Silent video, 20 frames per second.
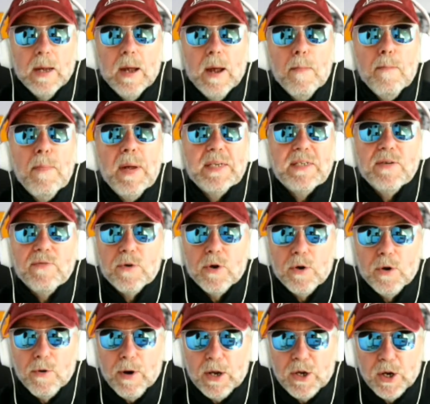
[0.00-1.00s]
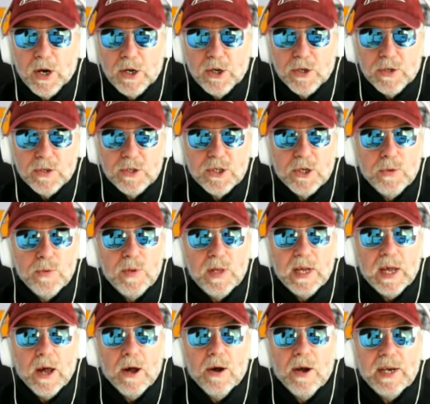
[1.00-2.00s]
massive congratulations to
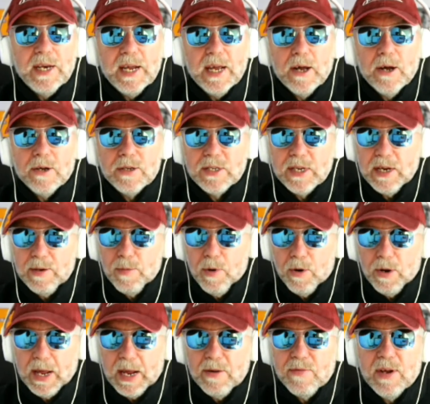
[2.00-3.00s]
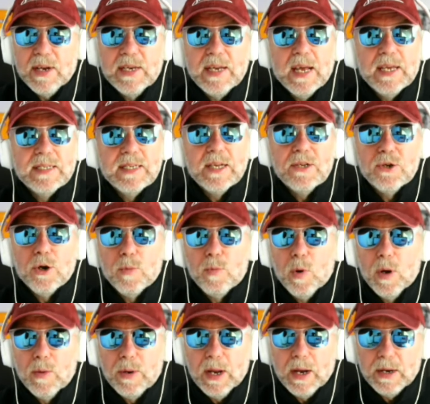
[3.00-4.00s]
the IDR team on a fantastic job.
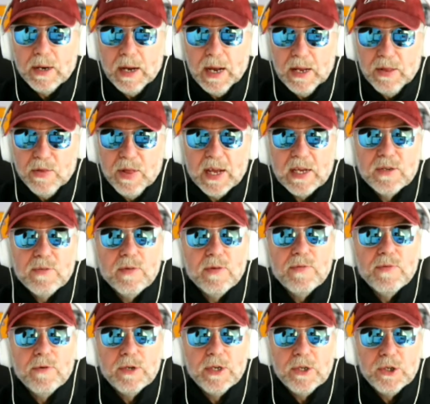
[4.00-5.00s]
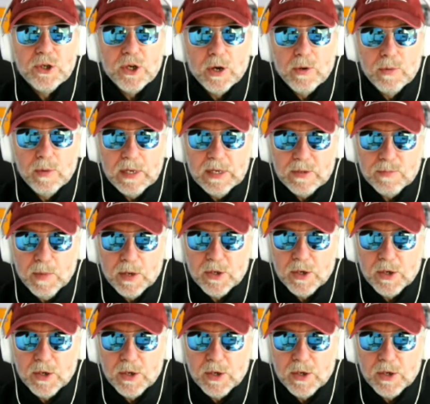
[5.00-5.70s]
Well done. And thanks for the footage, Joe. It's much